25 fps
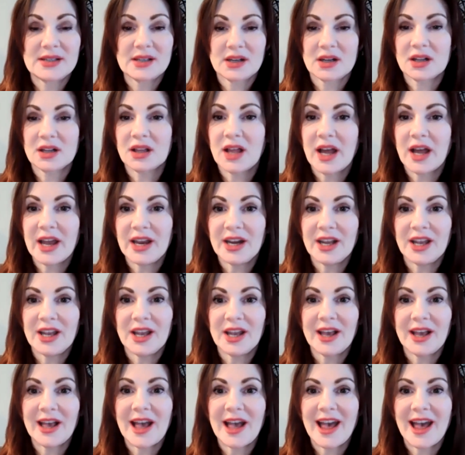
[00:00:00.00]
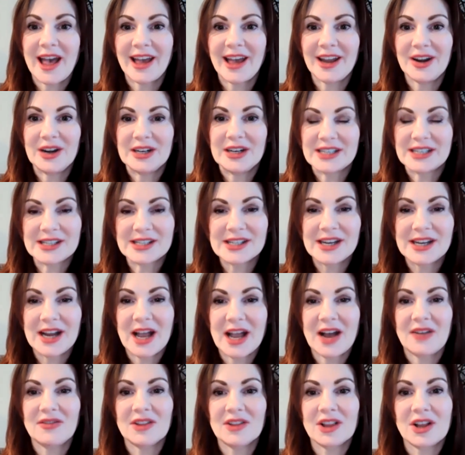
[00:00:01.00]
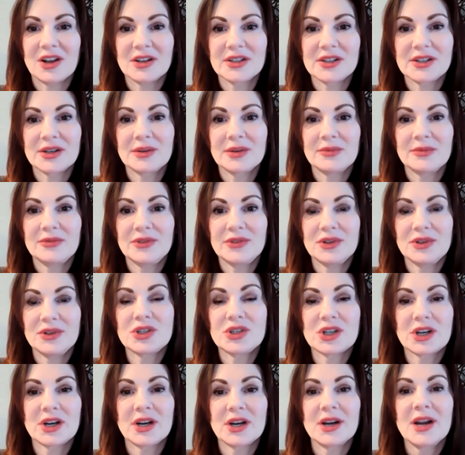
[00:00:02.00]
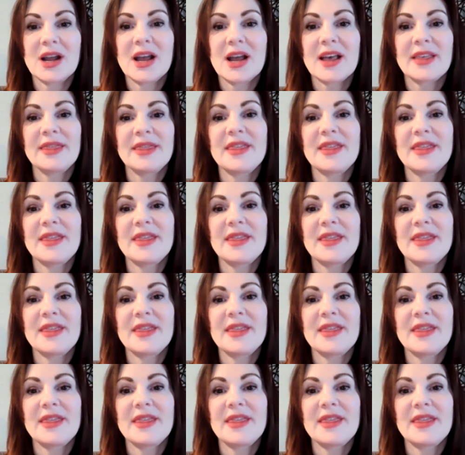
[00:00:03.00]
declining and doesn't have a long-term future,